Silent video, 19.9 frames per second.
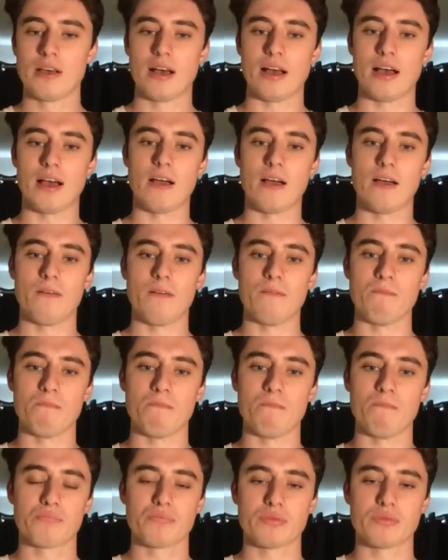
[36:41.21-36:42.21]

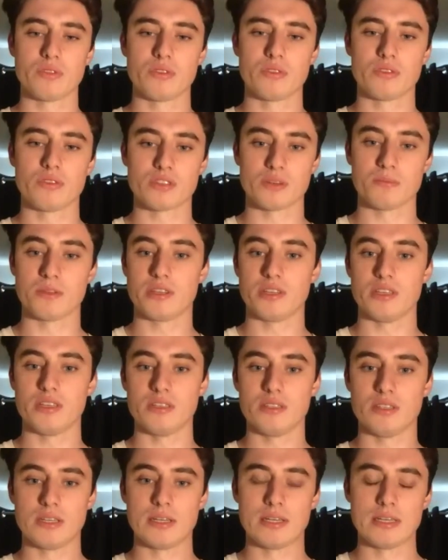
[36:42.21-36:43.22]
Um, some of
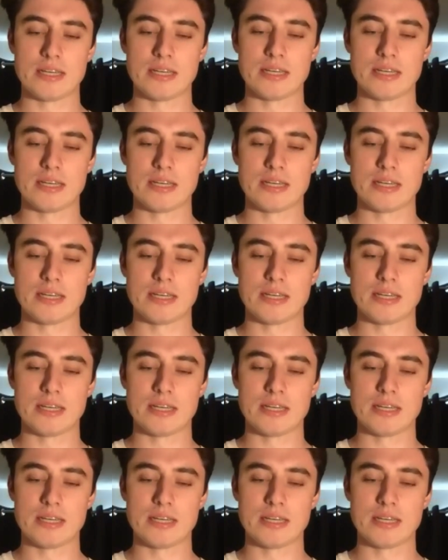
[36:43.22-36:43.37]
the